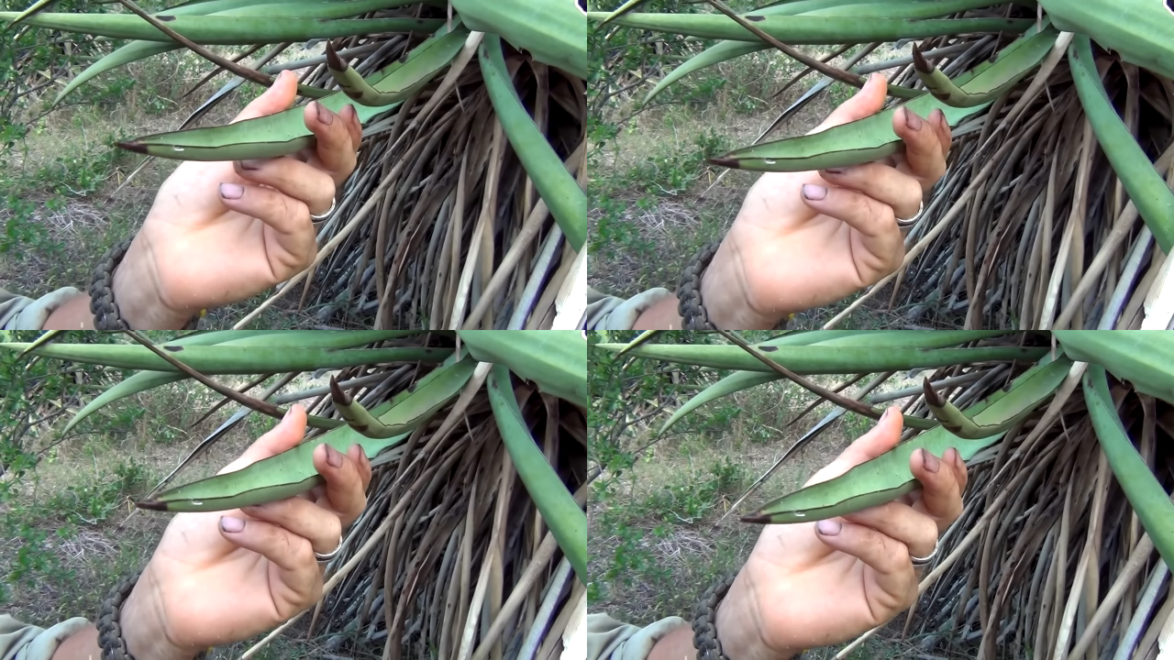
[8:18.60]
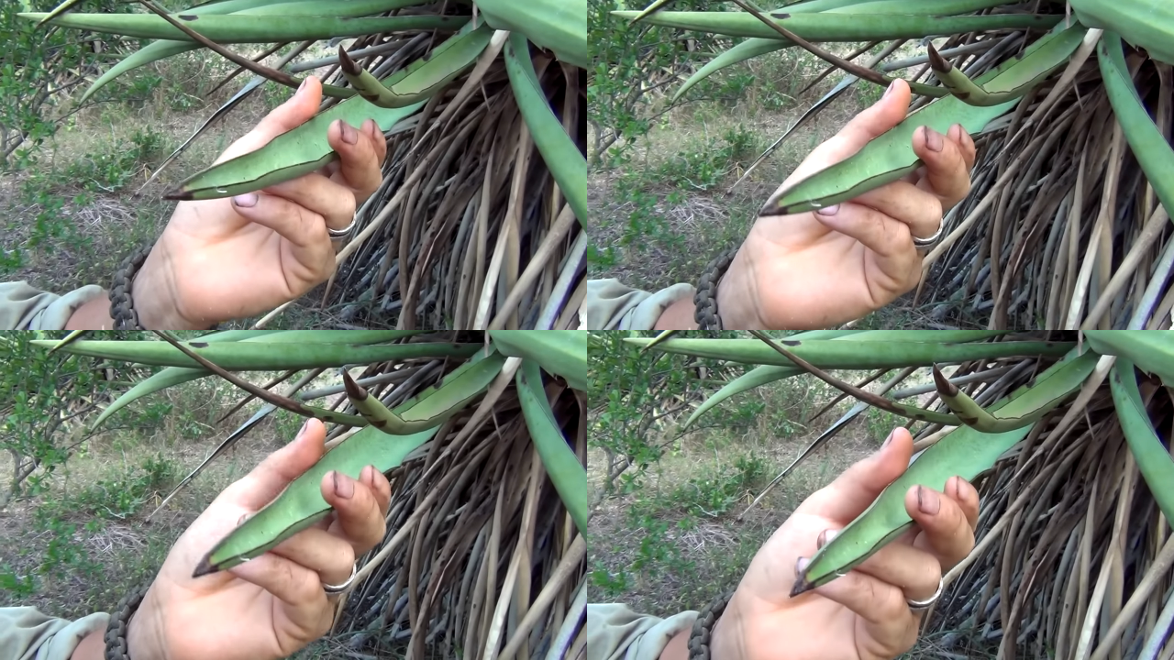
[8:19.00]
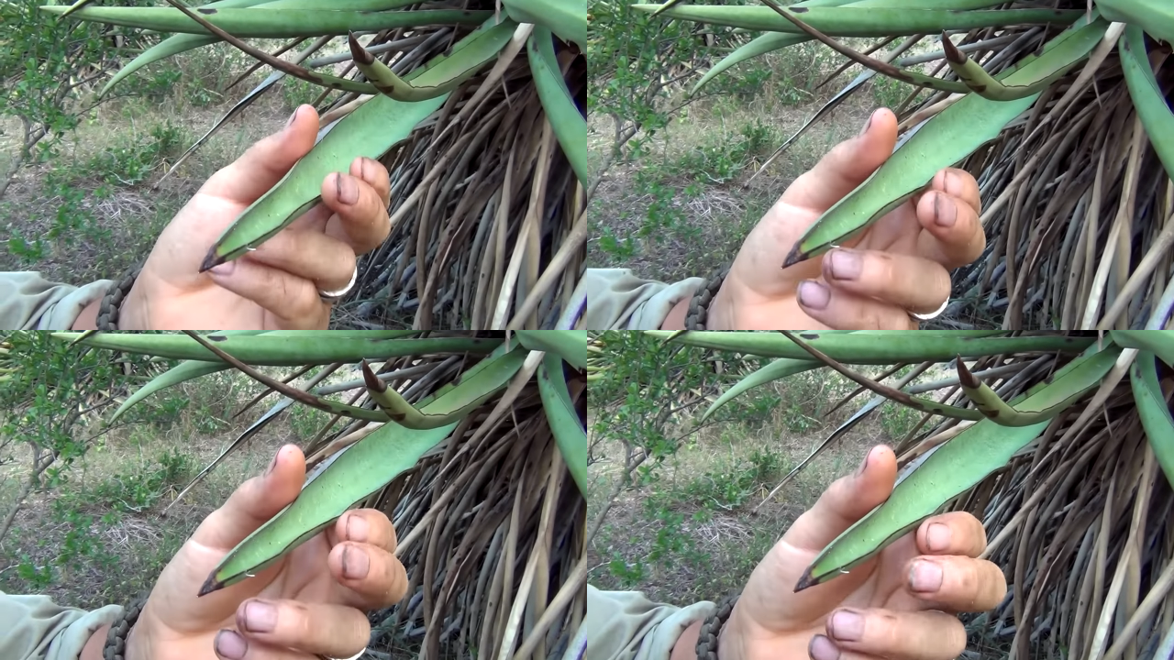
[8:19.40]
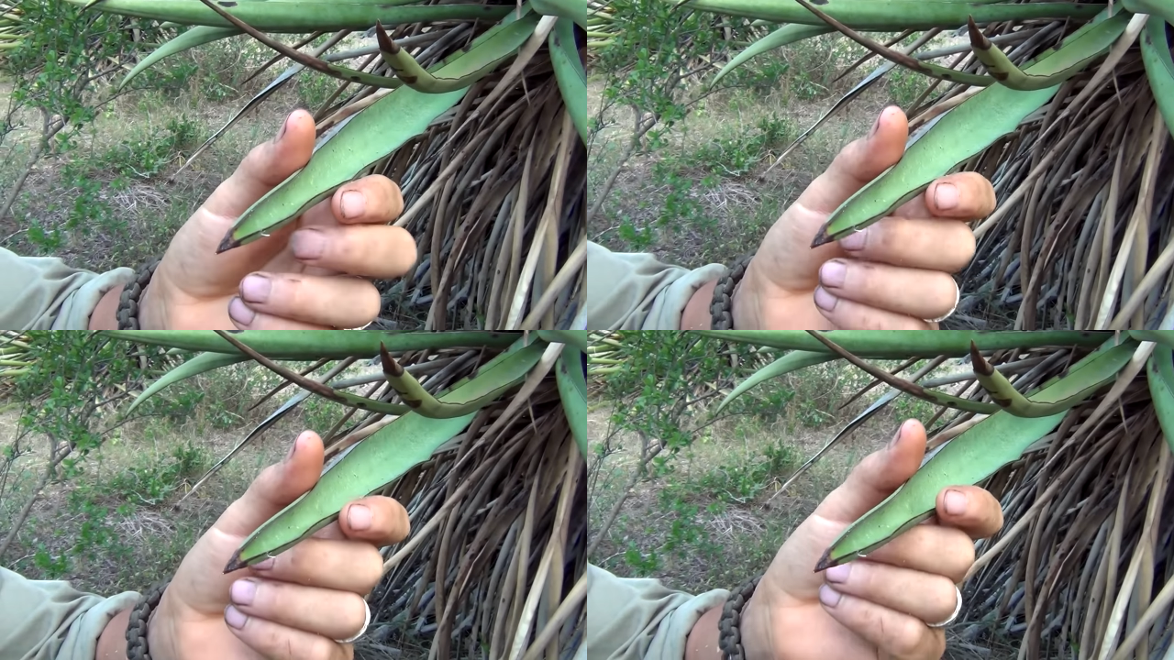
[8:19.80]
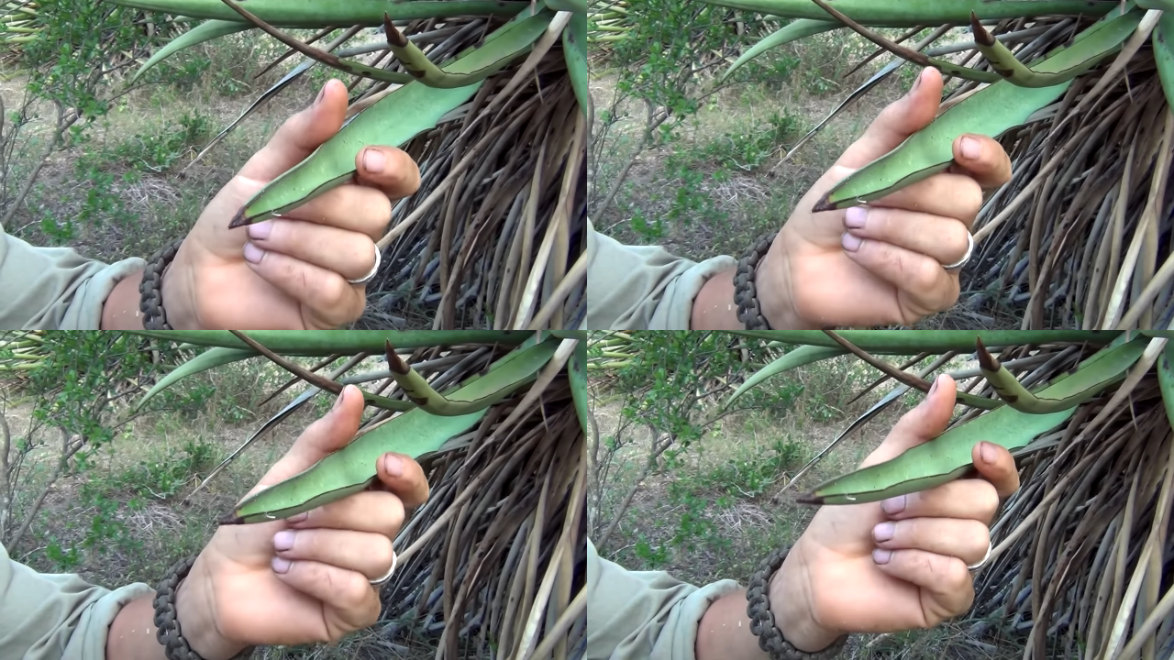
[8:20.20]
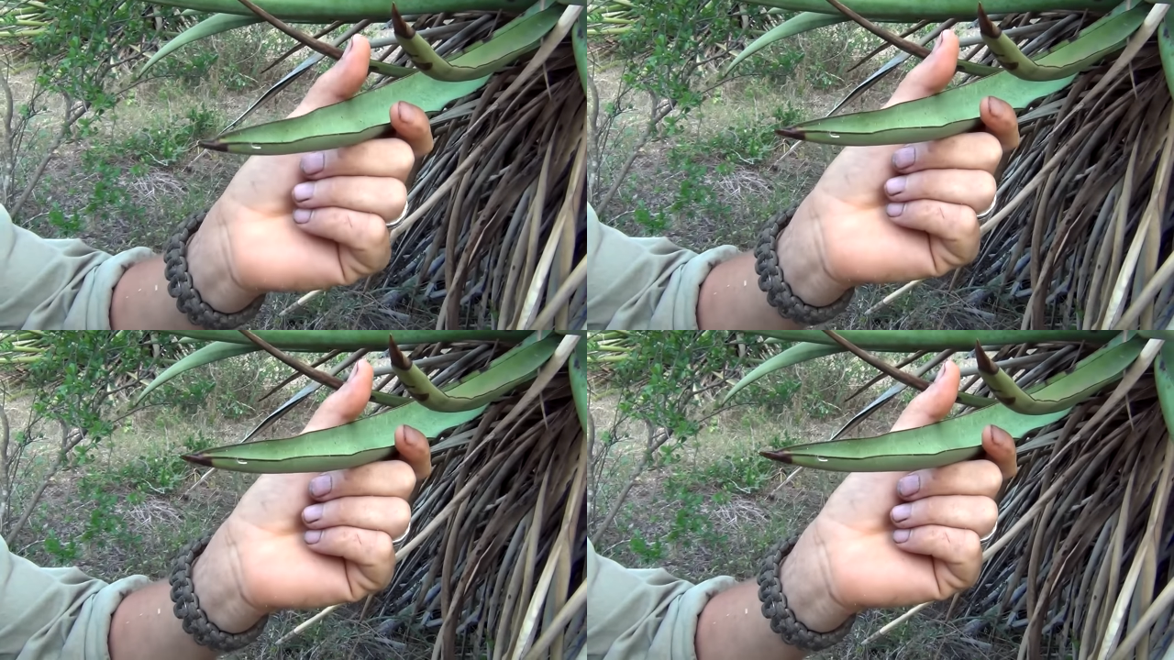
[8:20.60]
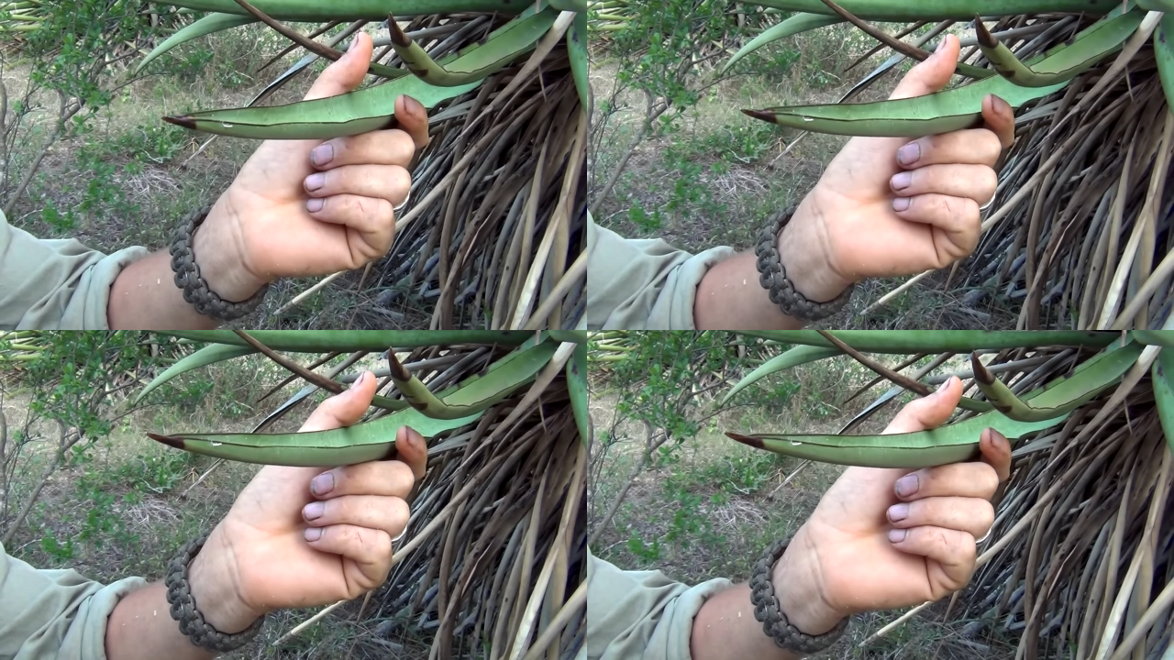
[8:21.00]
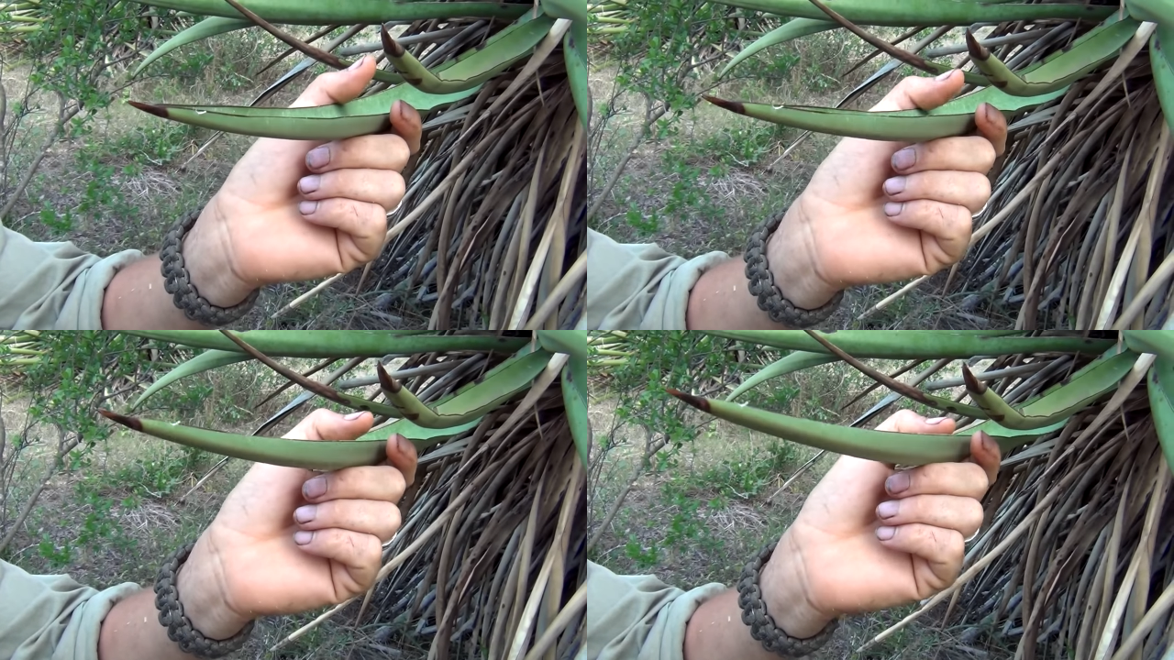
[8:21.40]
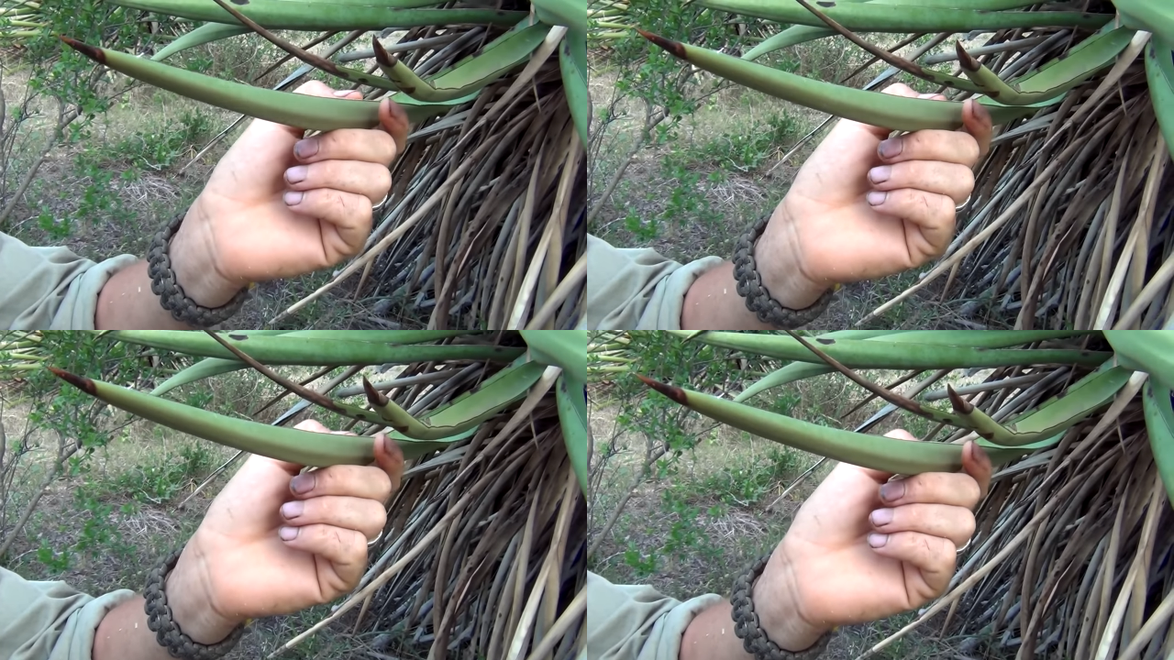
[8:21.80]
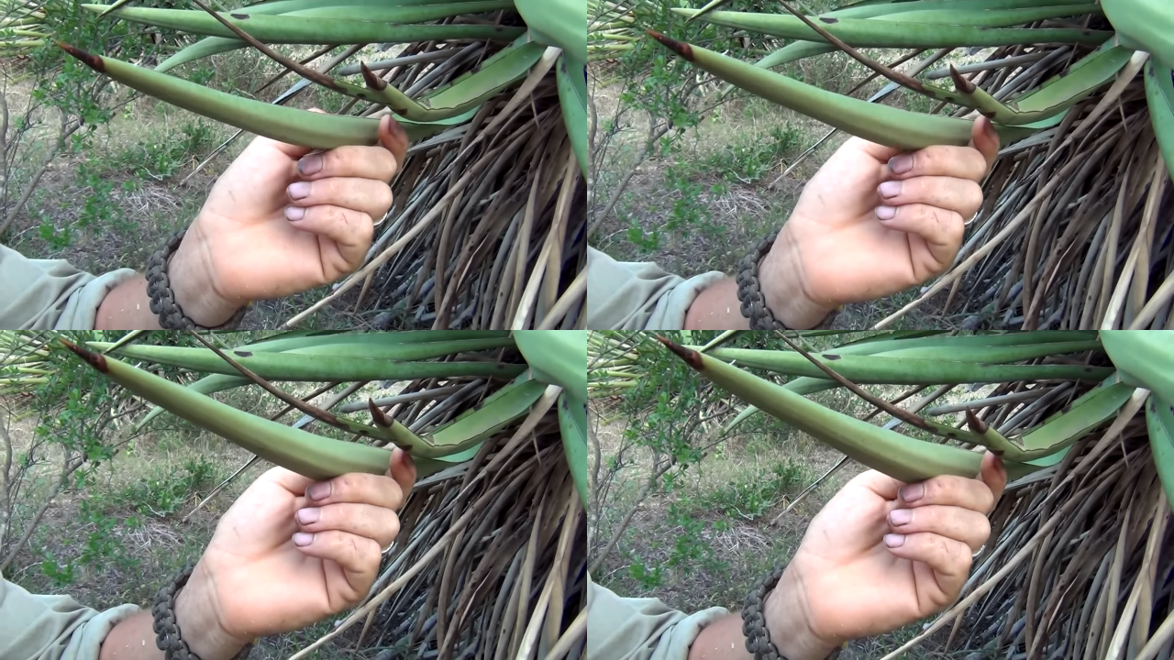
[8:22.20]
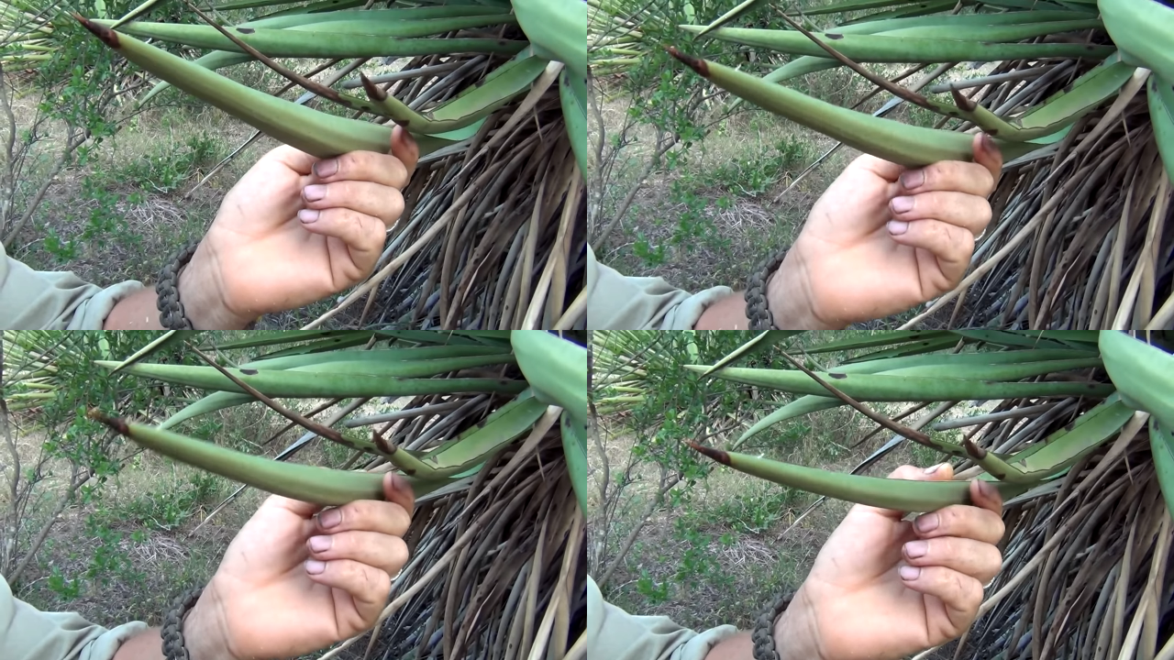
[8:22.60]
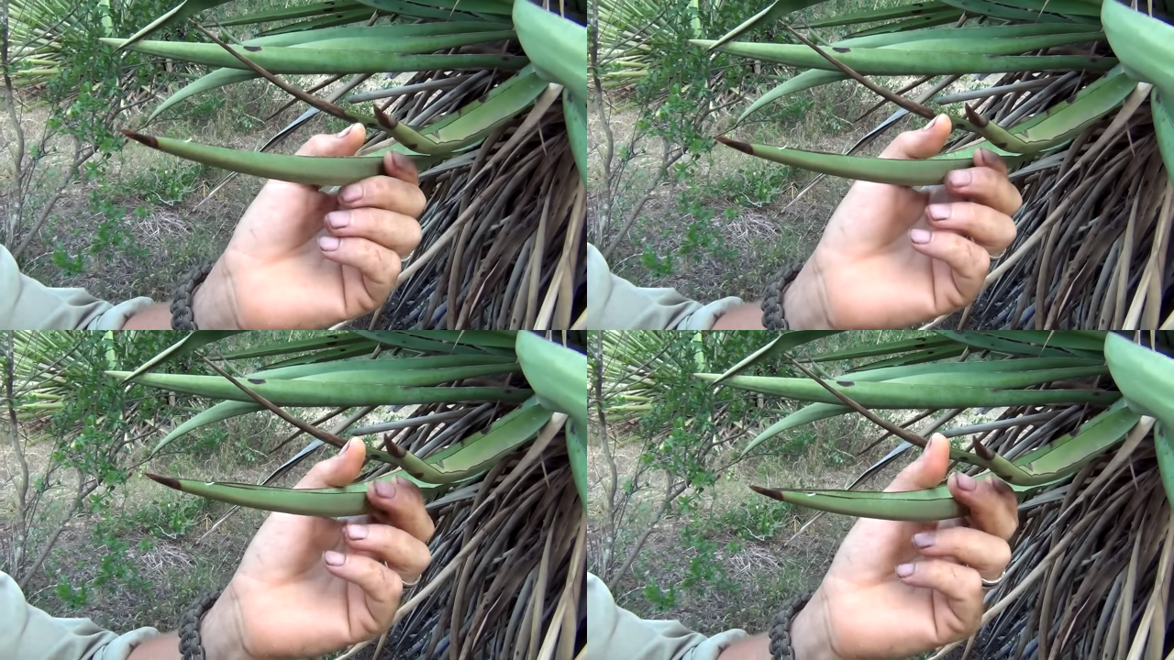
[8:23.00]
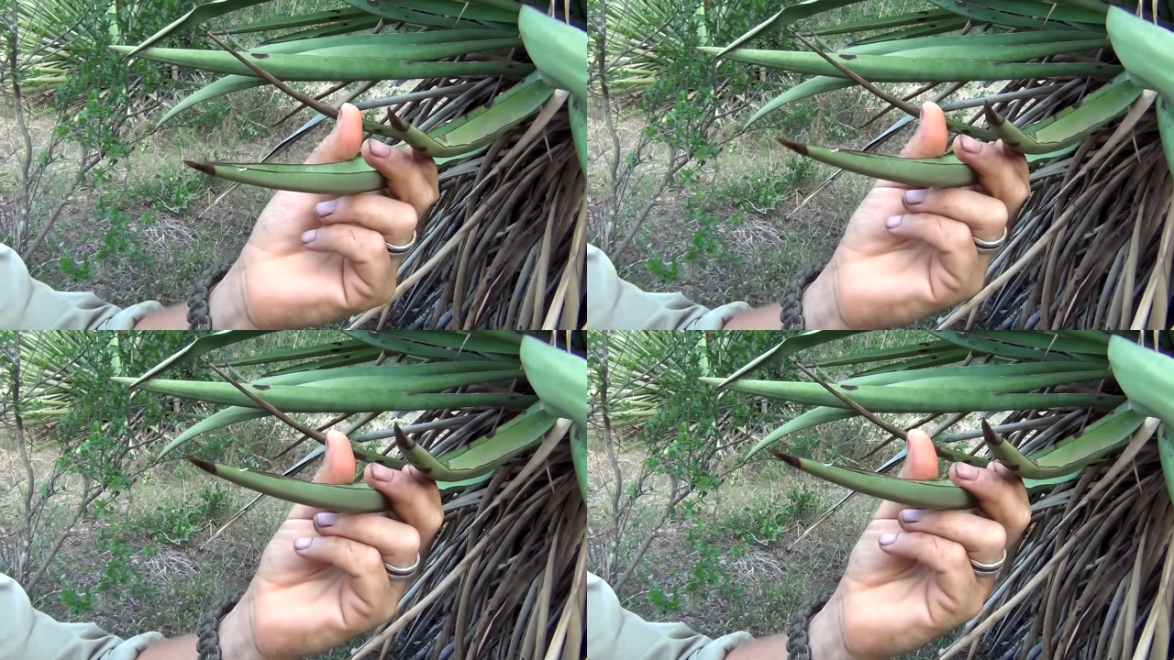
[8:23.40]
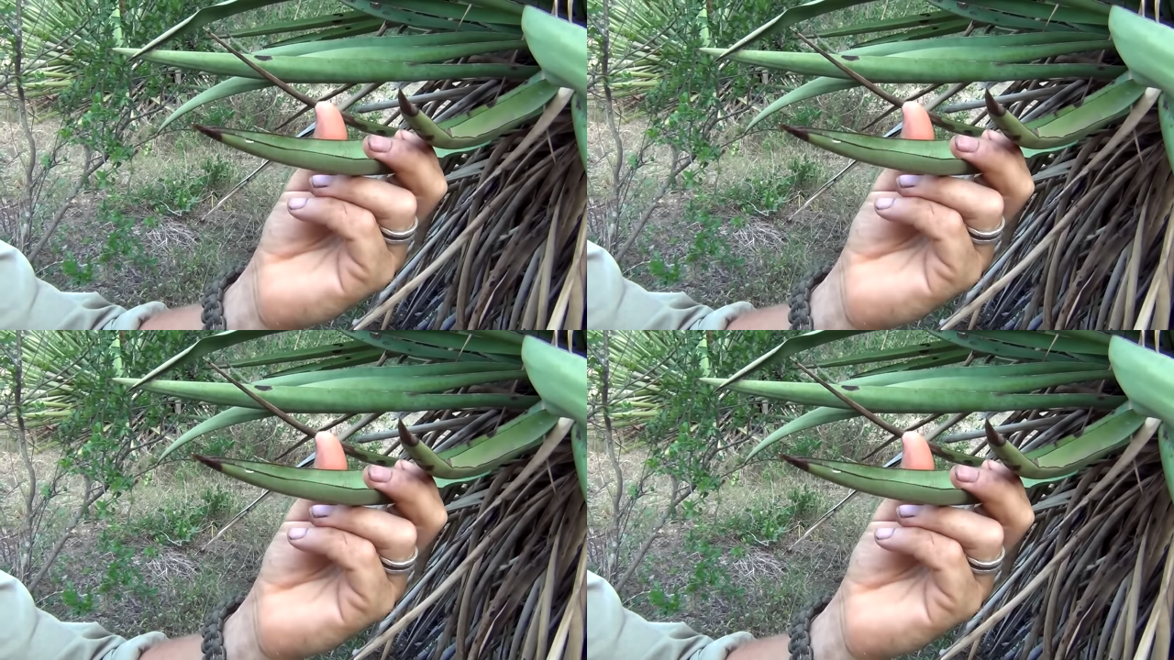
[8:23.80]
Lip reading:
No face is visible, so there are no lips to read.